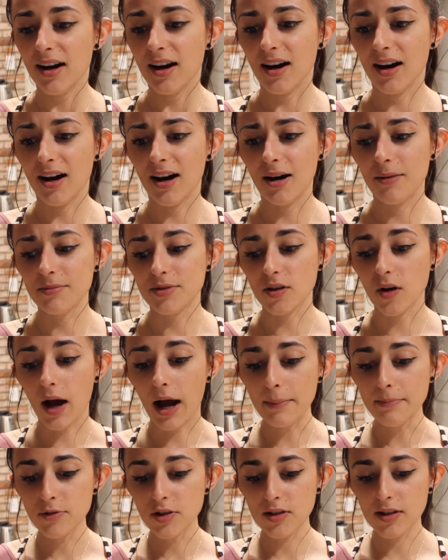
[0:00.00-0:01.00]
so
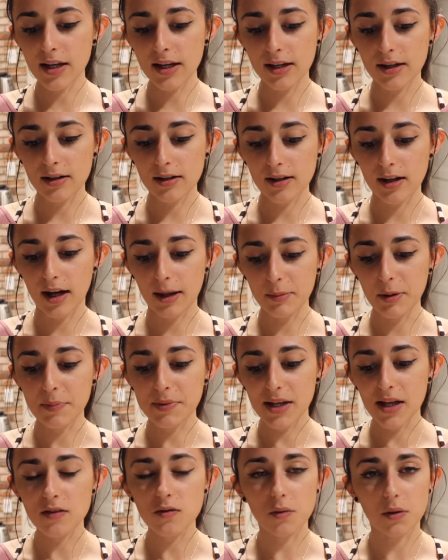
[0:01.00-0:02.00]
I'm just like, I'm
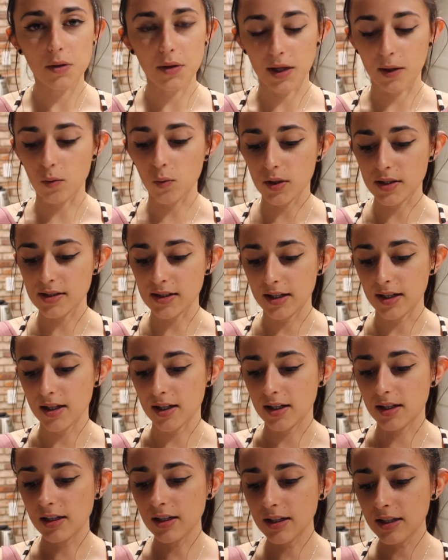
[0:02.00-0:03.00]
obsessed with like what's in
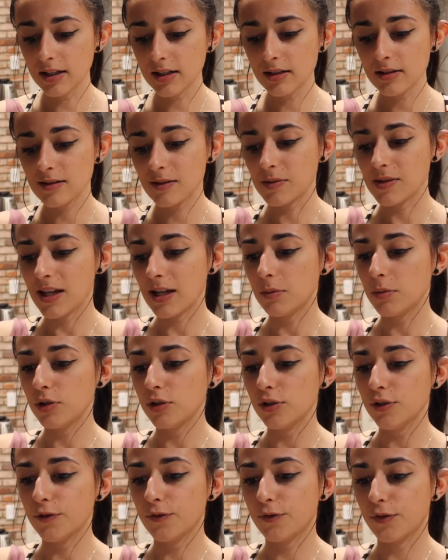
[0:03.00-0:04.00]
it. Clean, sustainable,
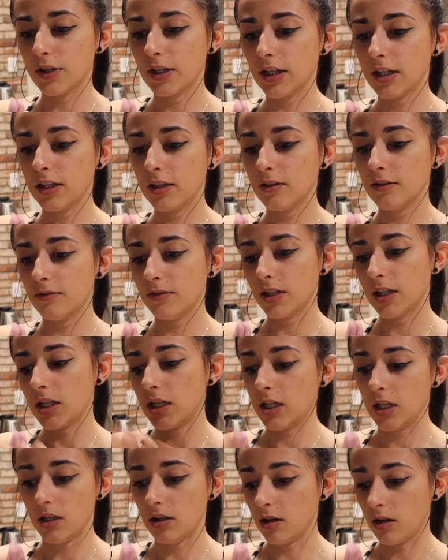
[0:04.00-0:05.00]
gluten-free,
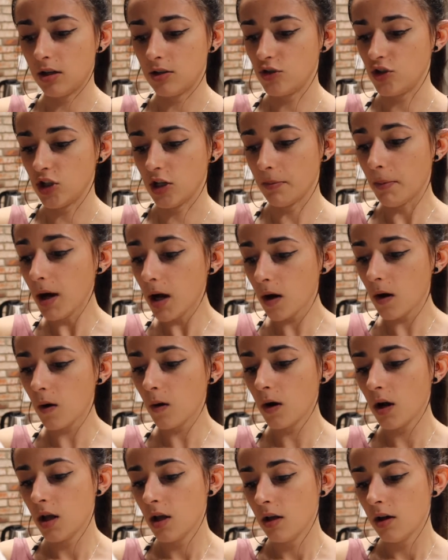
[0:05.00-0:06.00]
vegan, and
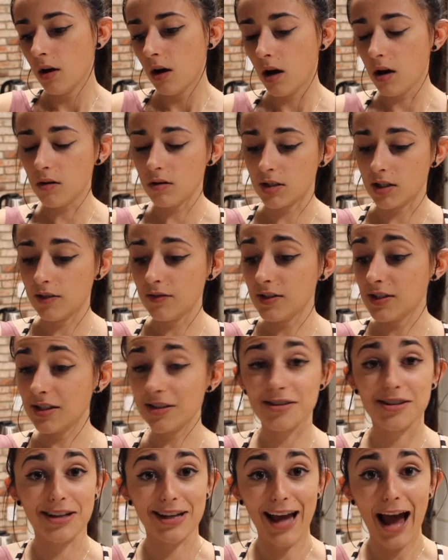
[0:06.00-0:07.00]
non-GMO. Oh, and it even
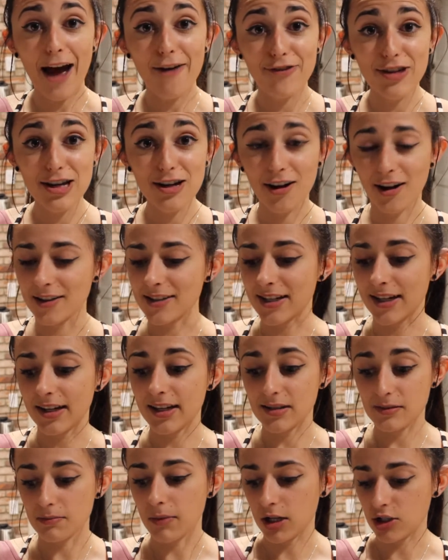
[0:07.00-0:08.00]
says the caffeine content,
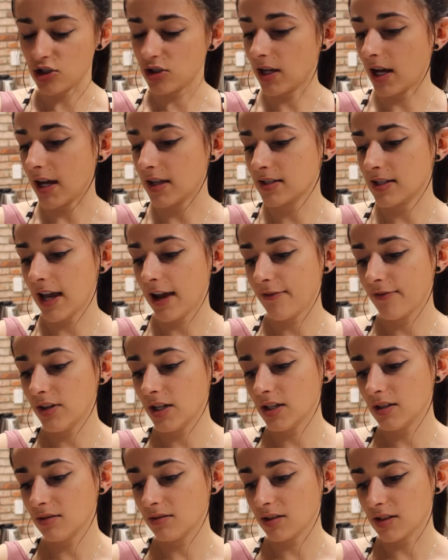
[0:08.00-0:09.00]
because matcha has
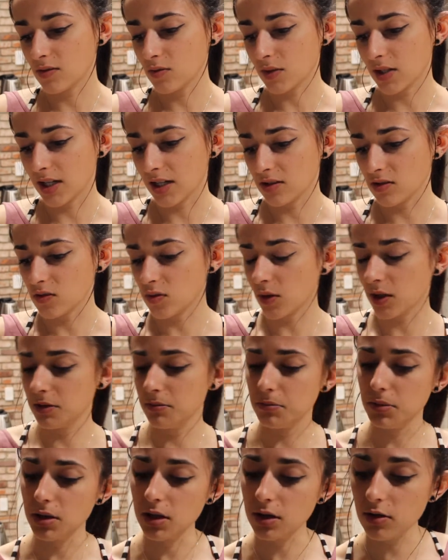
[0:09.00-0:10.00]
caffeine. This one has
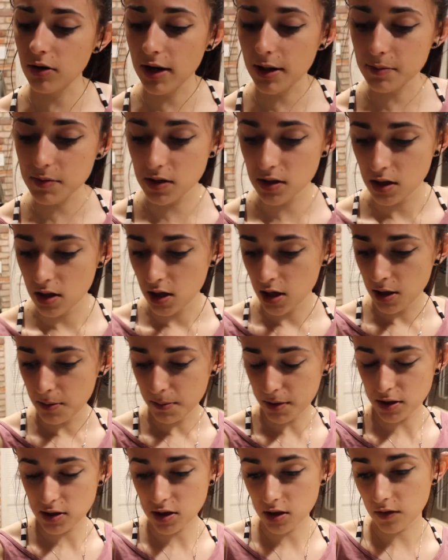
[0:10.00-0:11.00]
20 milligrams
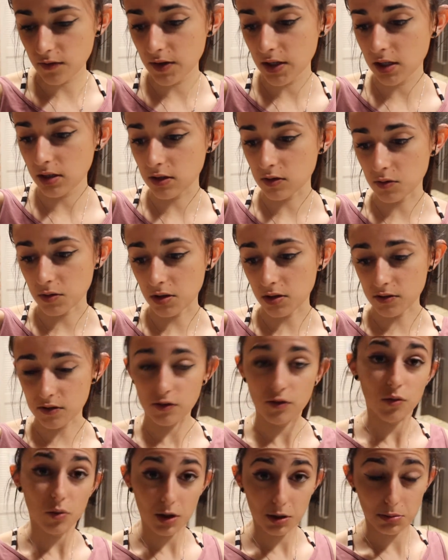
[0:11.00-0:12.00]
per serving. This one
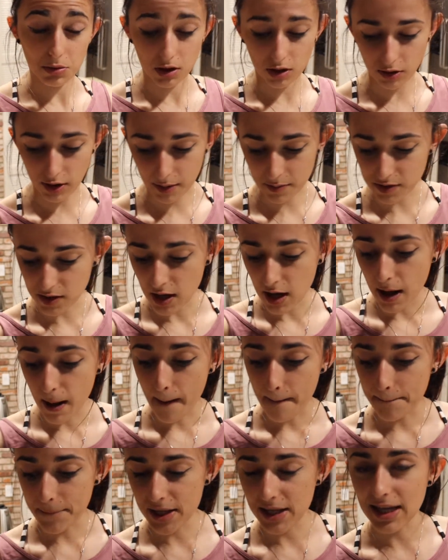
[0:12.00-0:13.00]
also has 20 milligrams.
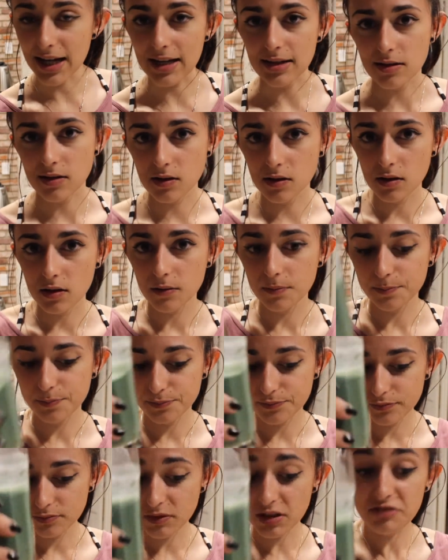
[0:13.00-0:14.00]
But yes,
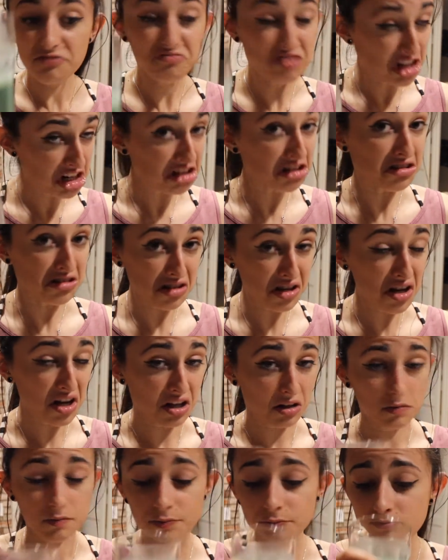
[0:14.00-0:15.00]
vanilla's
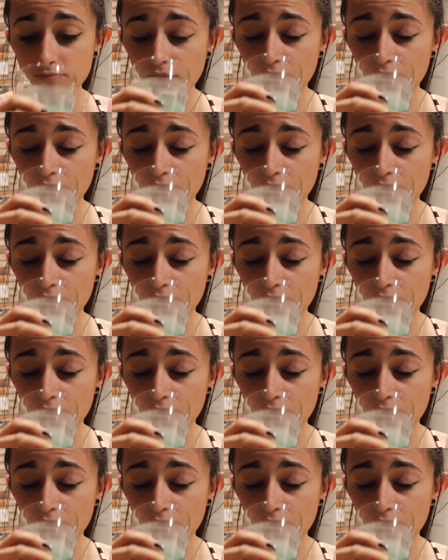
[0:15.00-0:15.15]
good.